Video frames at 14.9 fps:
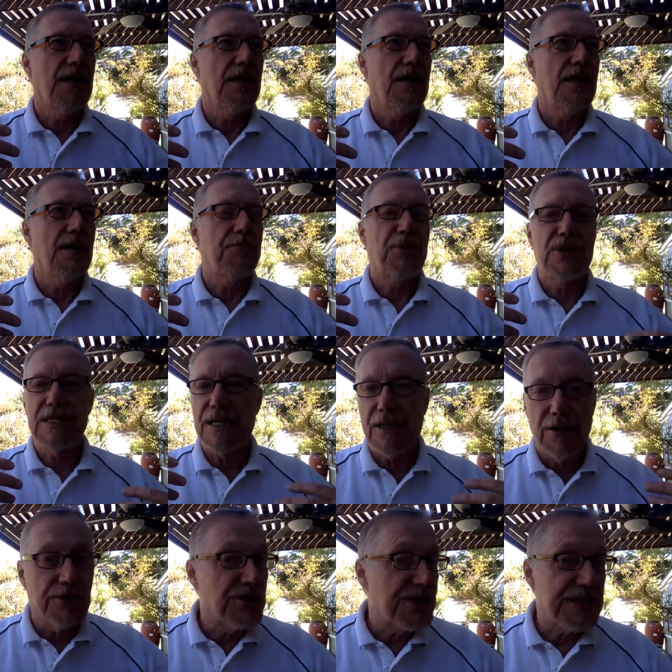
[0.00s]
a
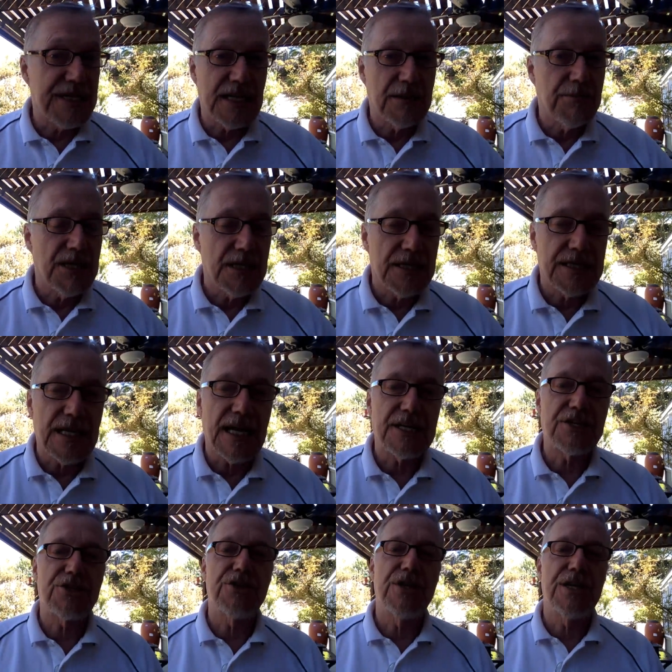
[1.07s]
particular stigma
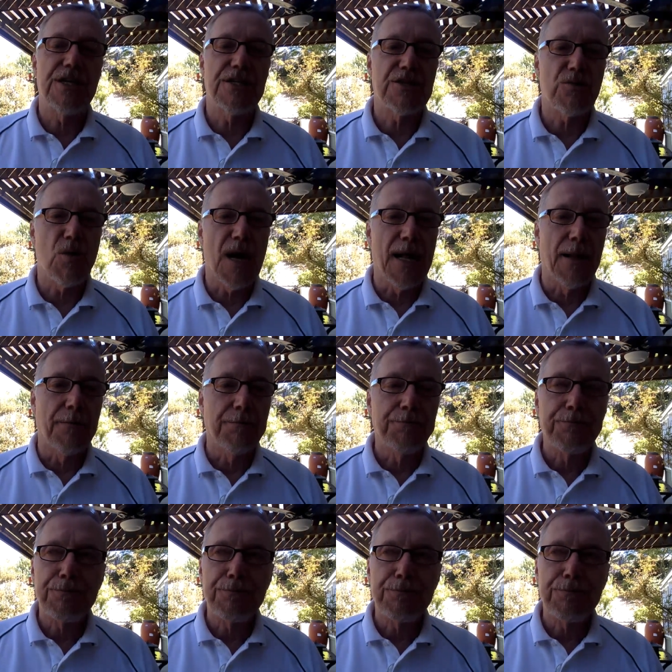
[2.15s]
attached to it as well.